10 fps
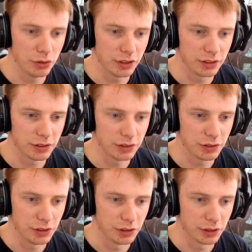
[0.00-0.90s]
that sits
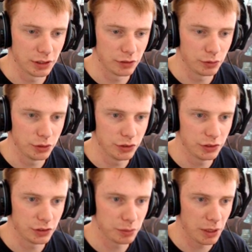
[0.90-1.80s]
here. And if we just
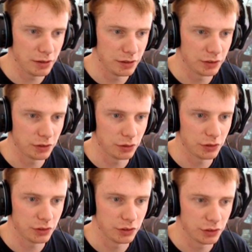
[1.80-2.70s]
expand this so
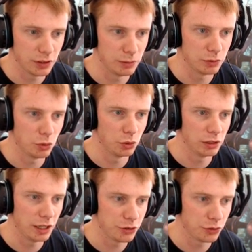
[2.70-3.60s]
it just seems more
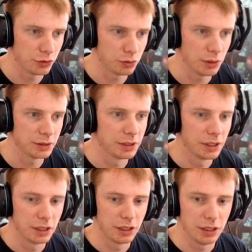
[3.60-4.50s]
larger as well,
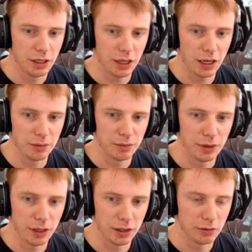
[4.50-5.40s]
and
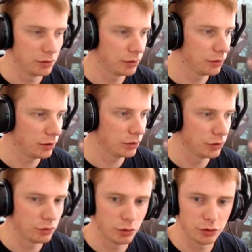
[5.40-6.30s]
I'll
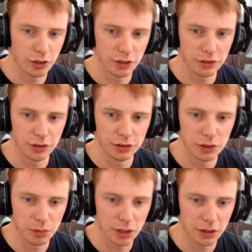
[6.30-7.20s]
just rotate so you see the
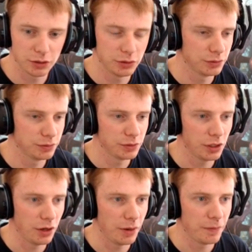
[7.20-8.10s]
particle.
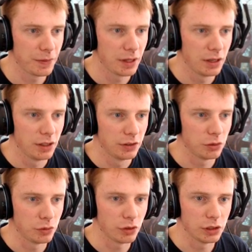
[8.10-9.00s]
All right, so
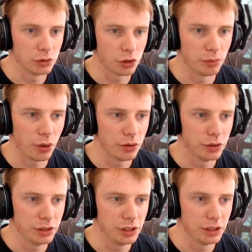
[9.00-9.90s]
we've got the little
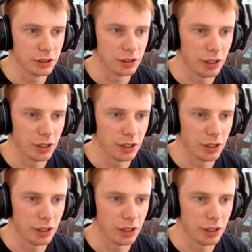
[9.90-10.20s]
component here.